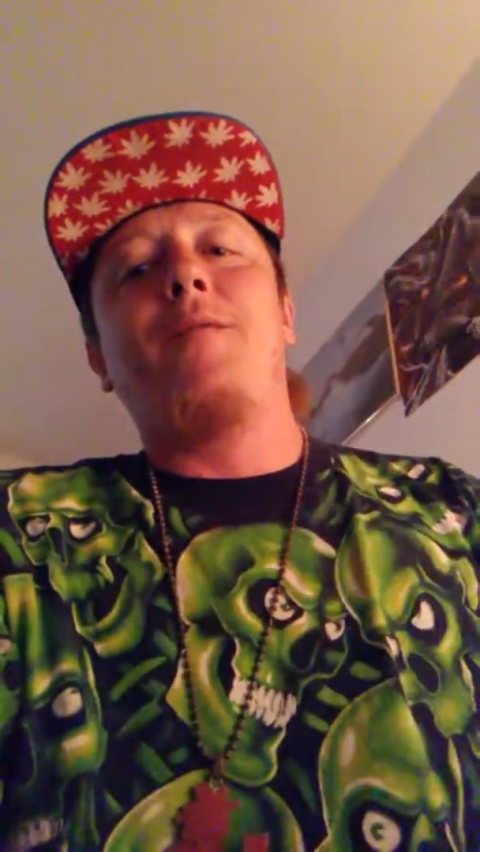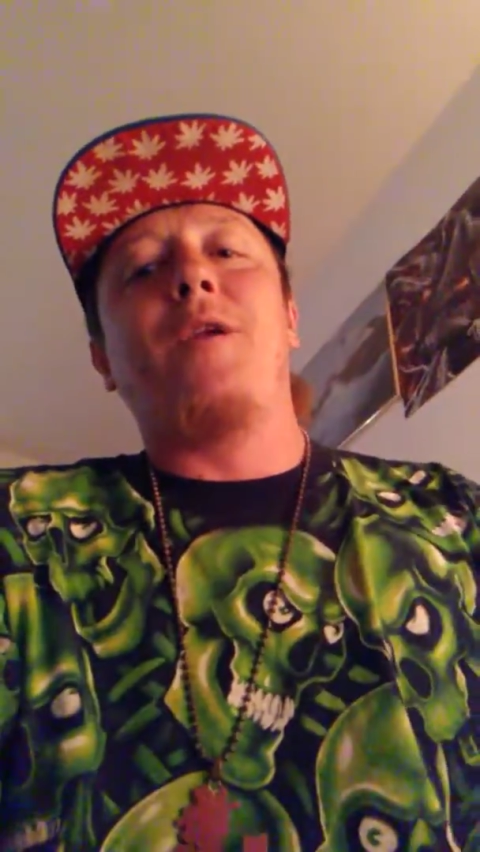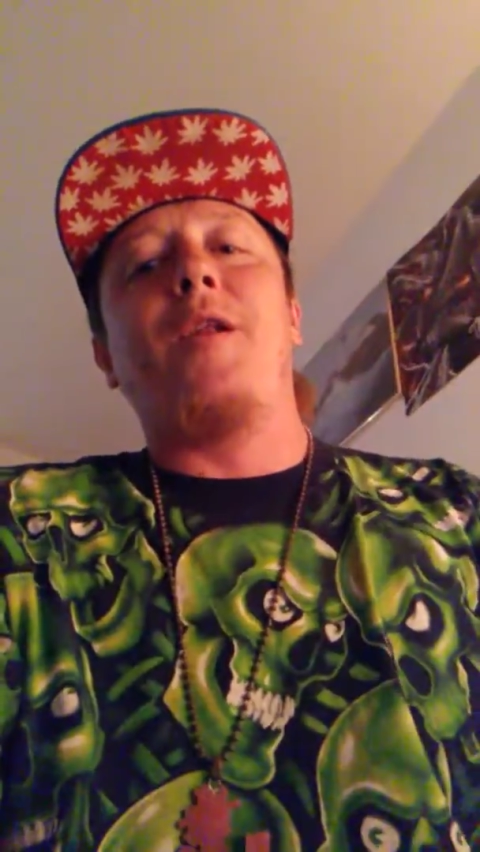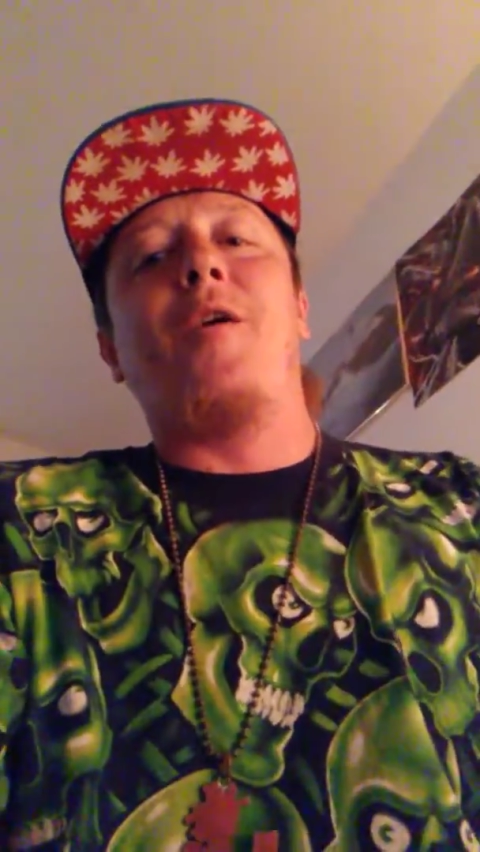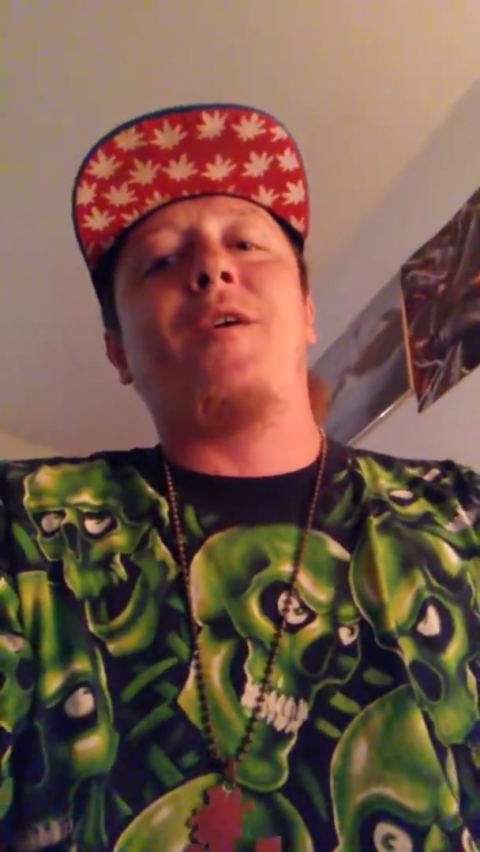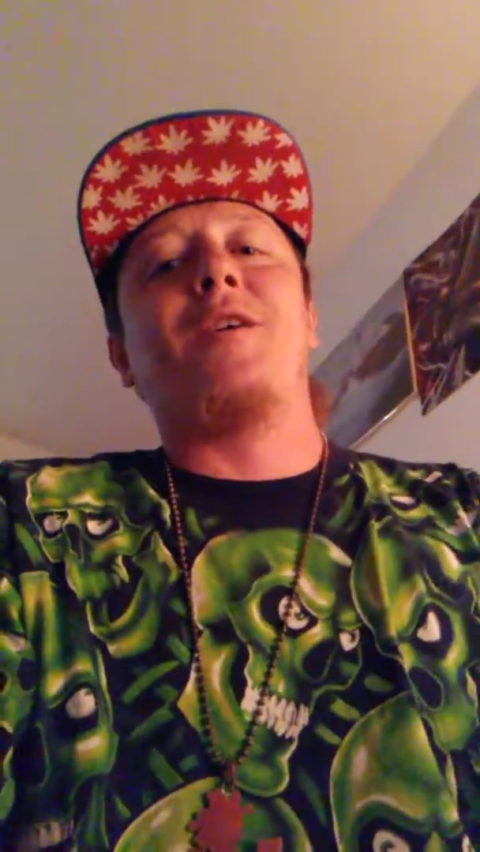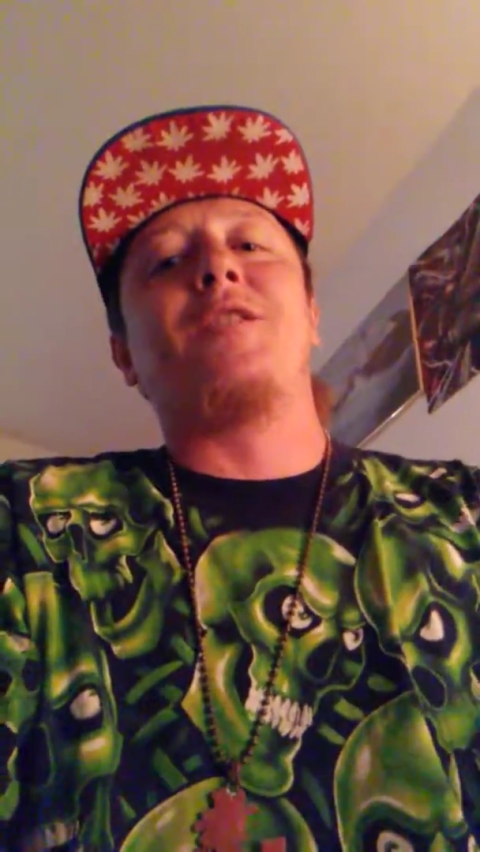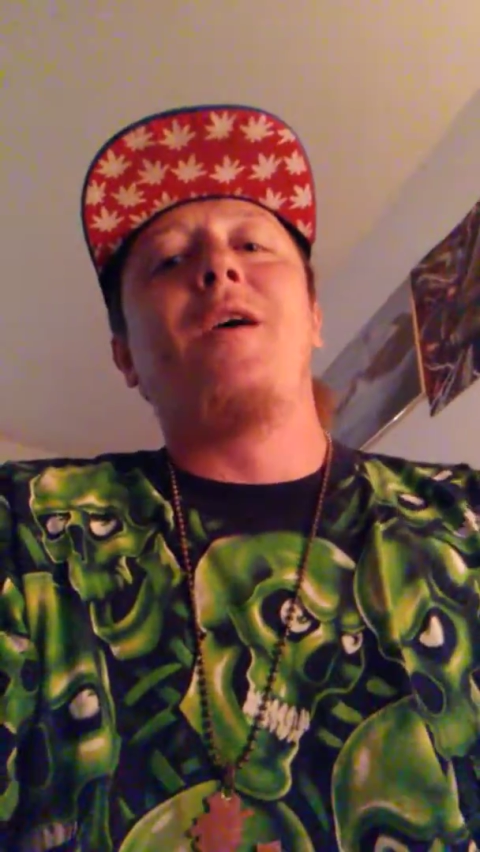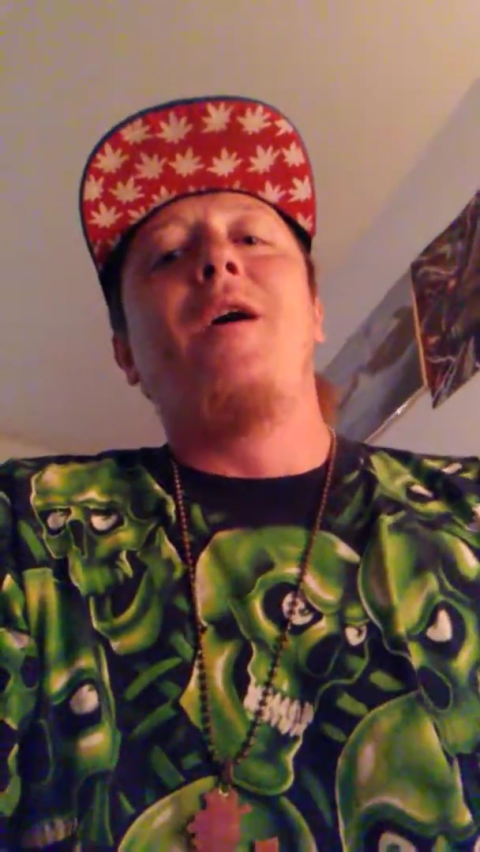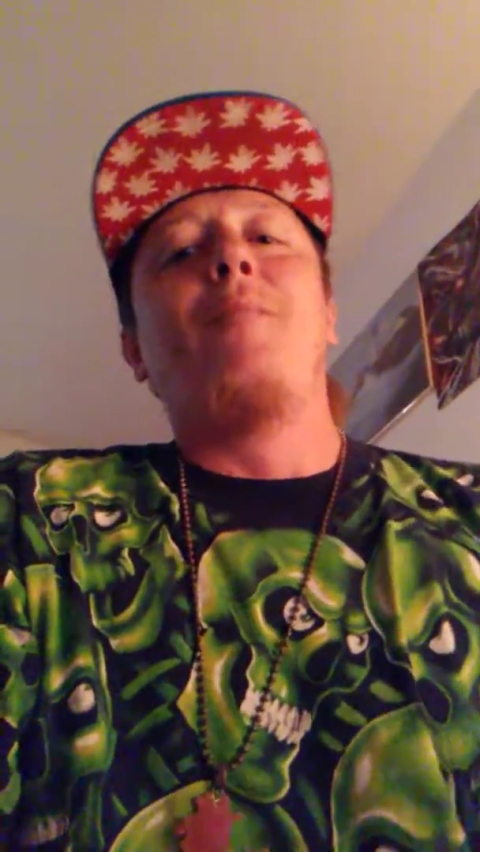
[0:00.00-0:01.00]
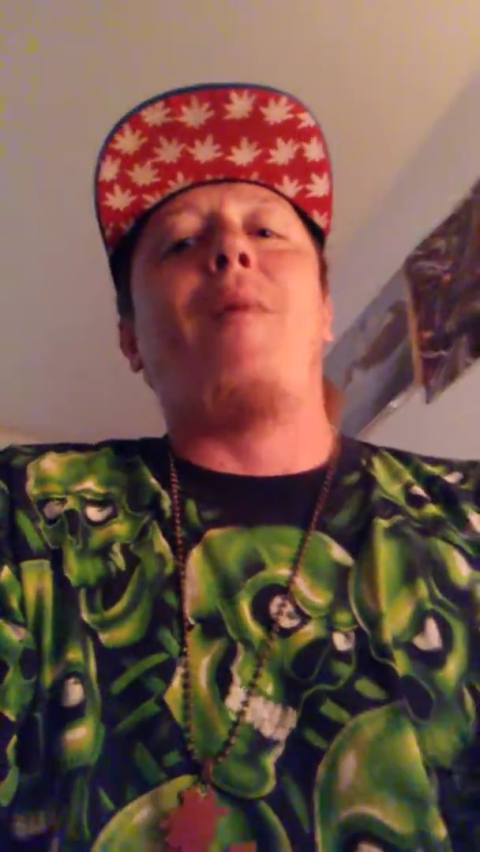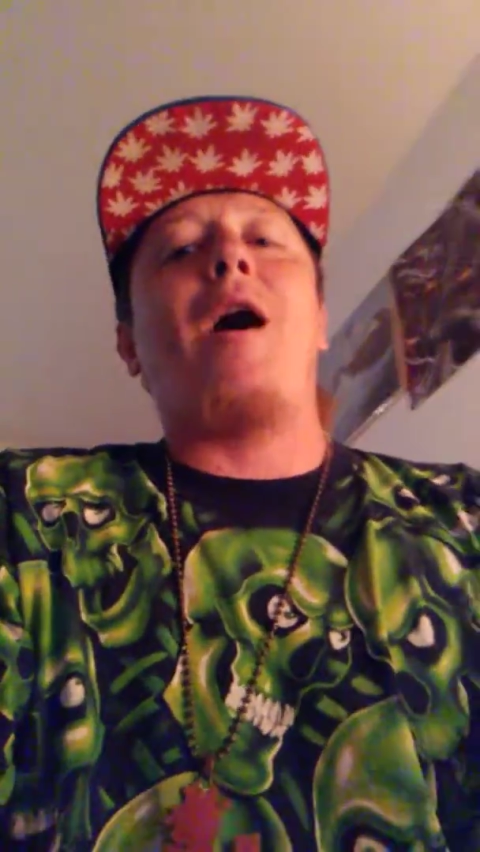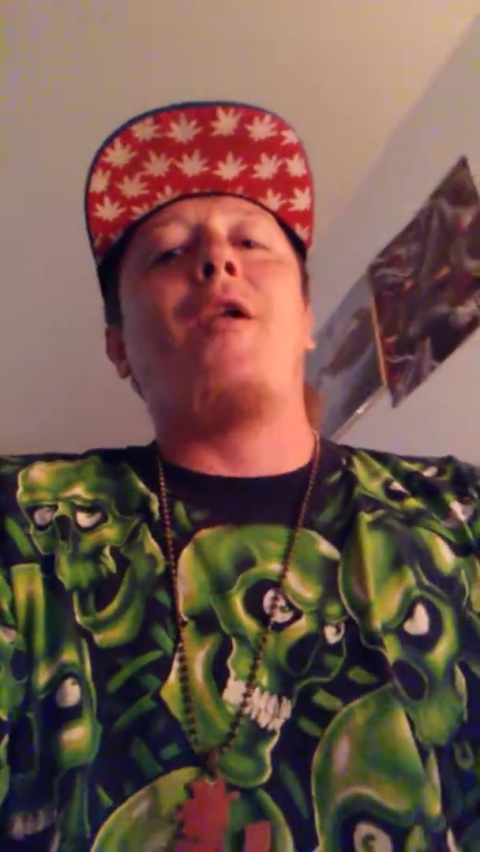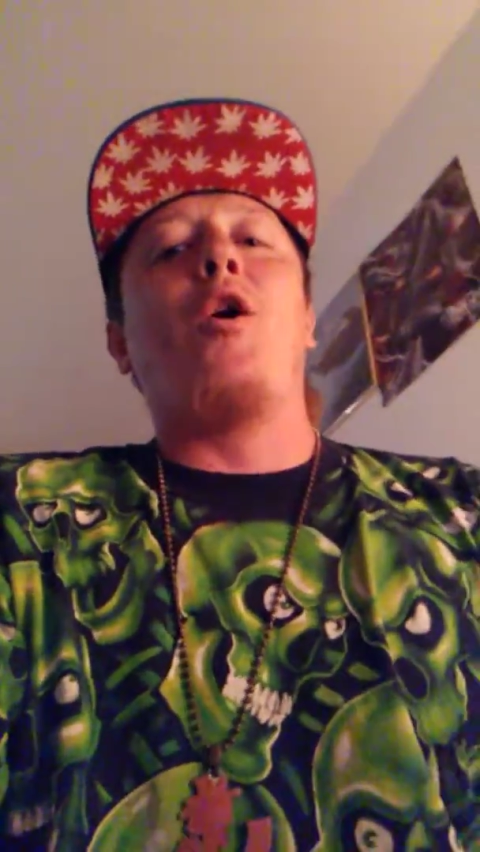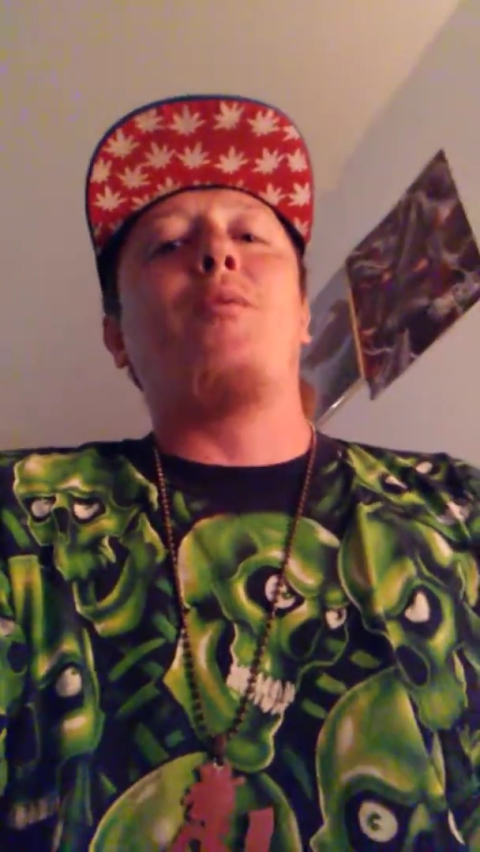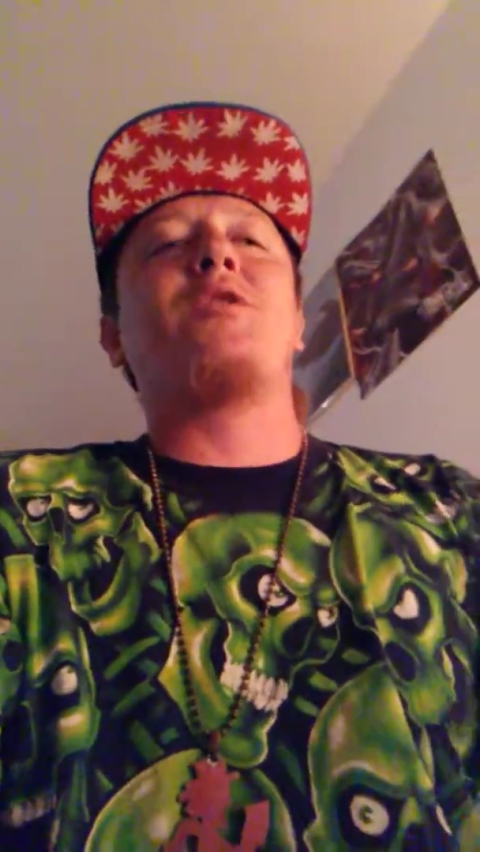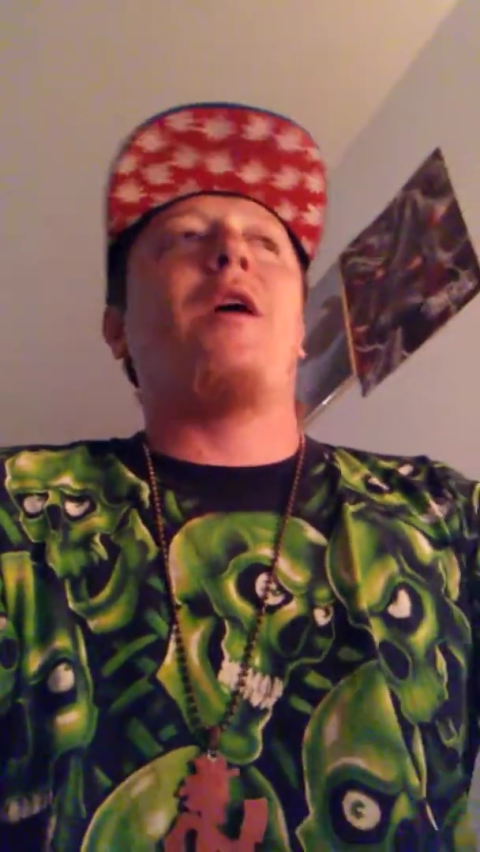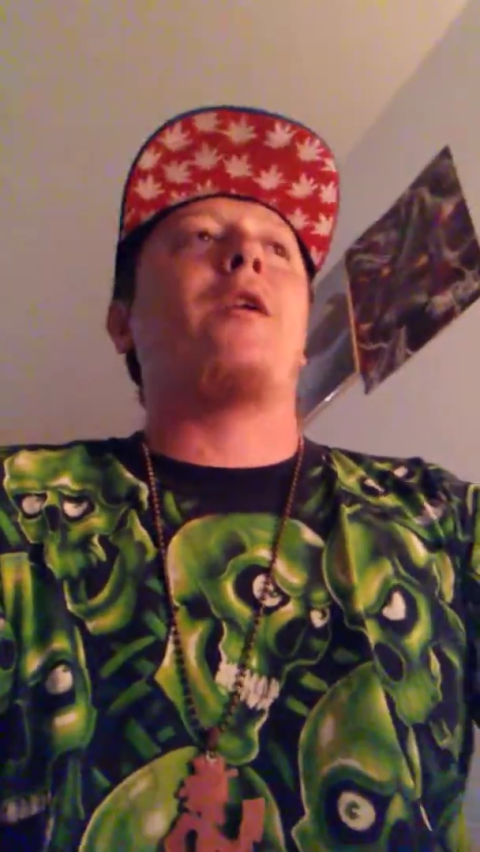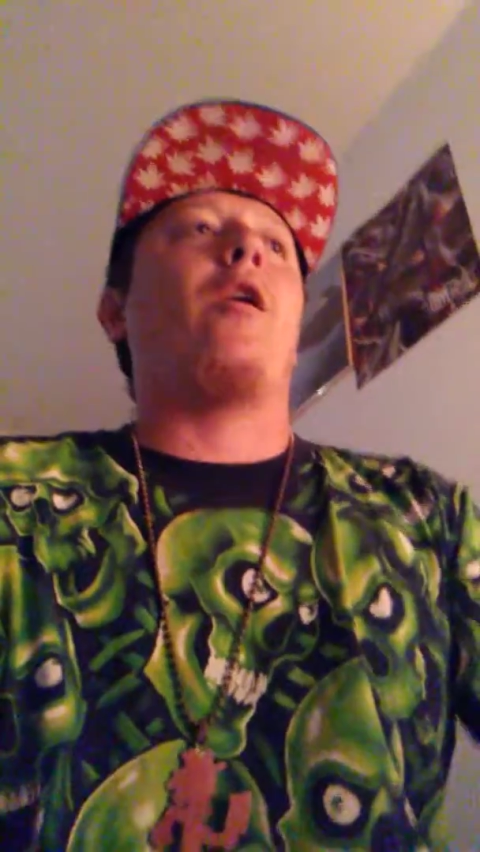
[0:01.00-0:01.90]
You know, because Mono was like,